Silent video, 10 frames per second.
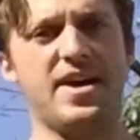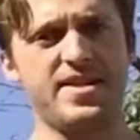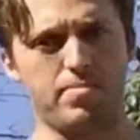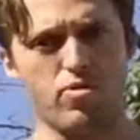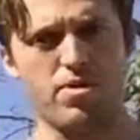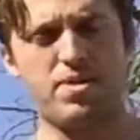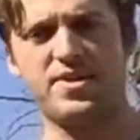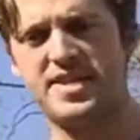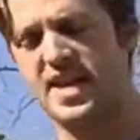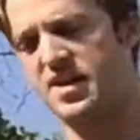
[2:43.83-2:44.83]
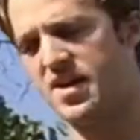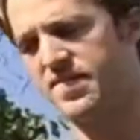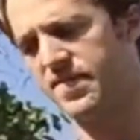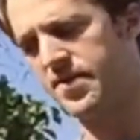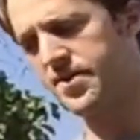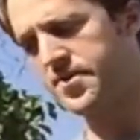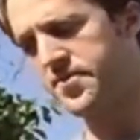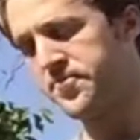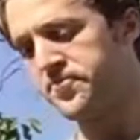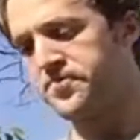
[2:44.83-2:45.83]
hit the board upon the takeoff.
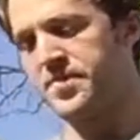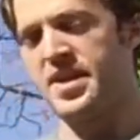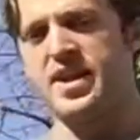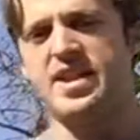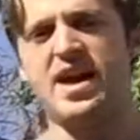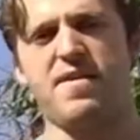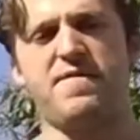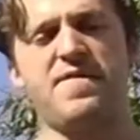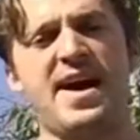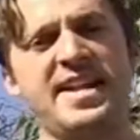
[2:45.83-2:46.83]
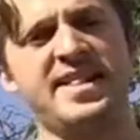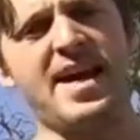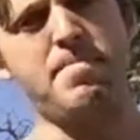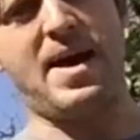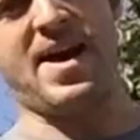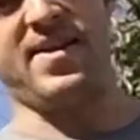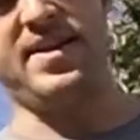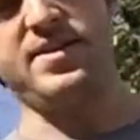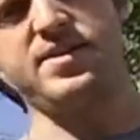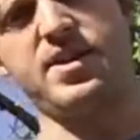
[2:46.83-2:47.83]
Now, finding that
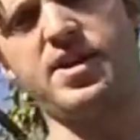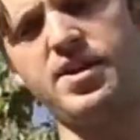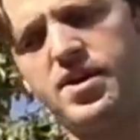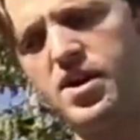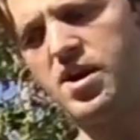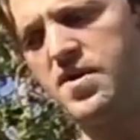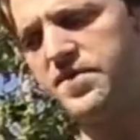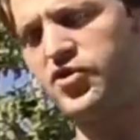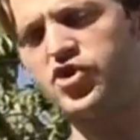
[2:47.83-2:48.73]
balance of